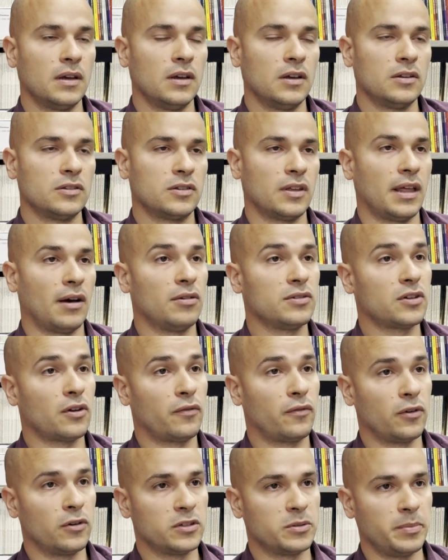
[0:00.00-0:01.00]
So that was our
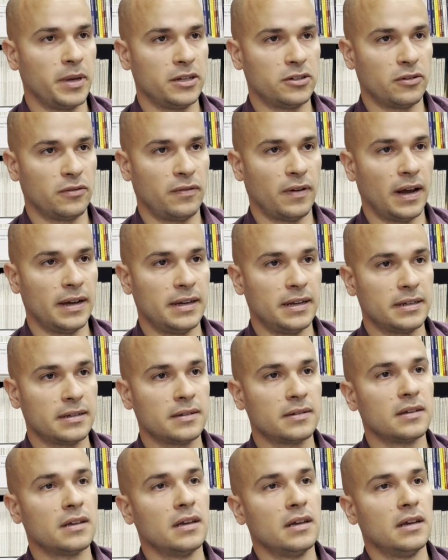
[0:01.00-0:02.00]
first major finding.
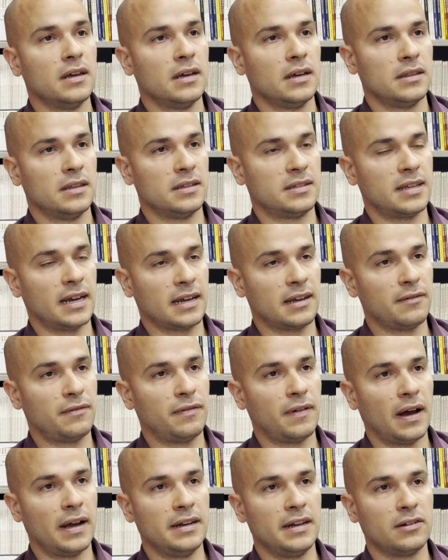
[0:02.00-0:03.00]
The second
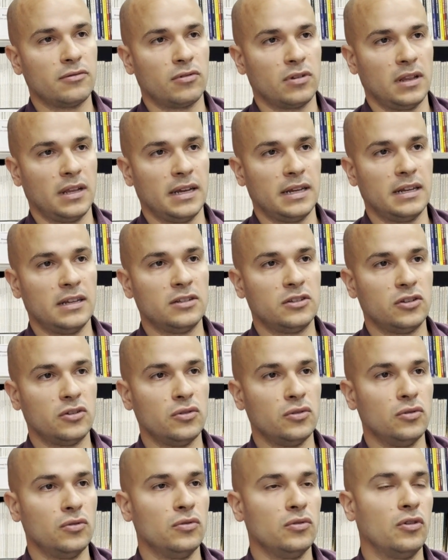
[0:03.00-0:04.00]
finding related
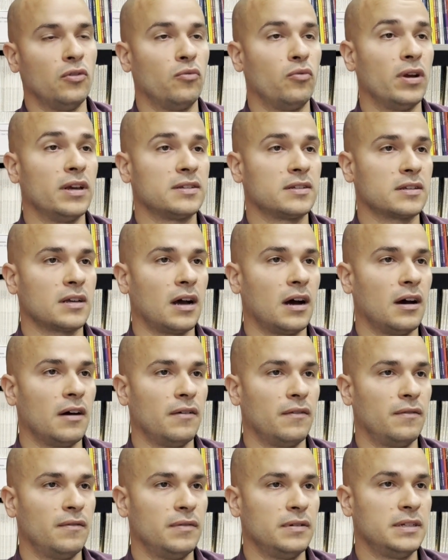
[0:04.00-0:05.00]
to the risk
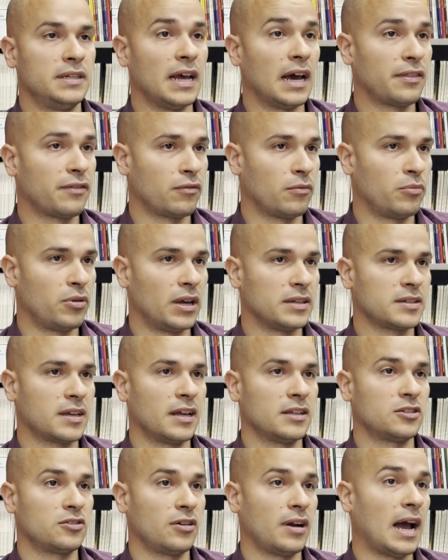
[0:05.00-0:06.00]
of death from breast
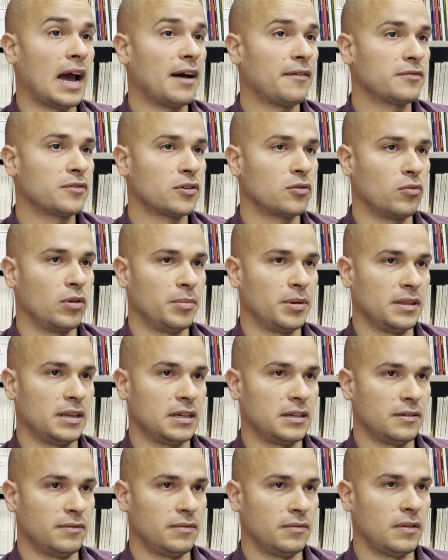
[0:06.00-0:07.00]
cancer after
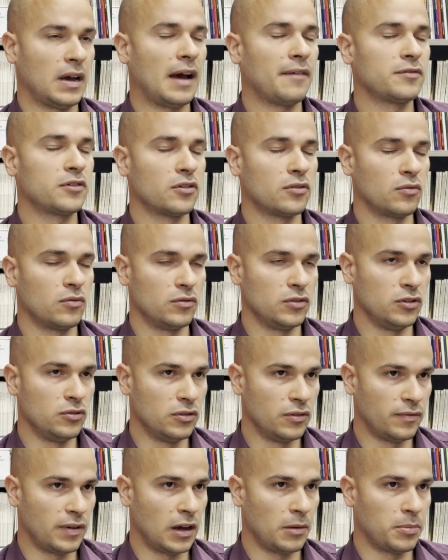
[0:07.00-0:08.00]
after you
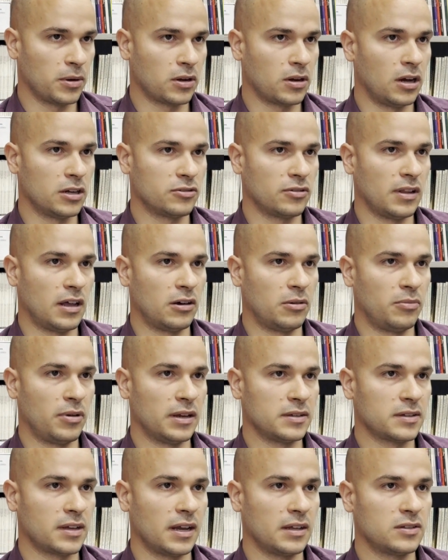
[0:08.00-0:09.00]
develop a contralateral
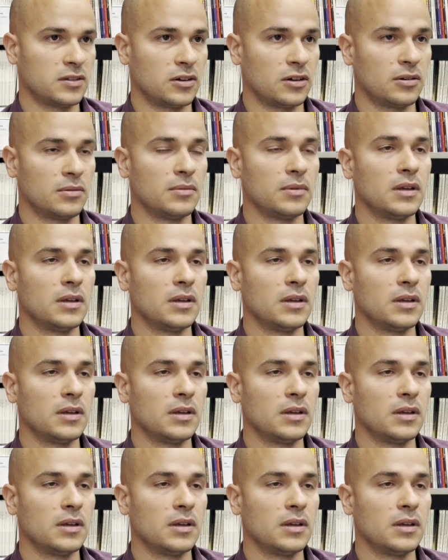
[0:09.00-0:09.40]
breast cancer.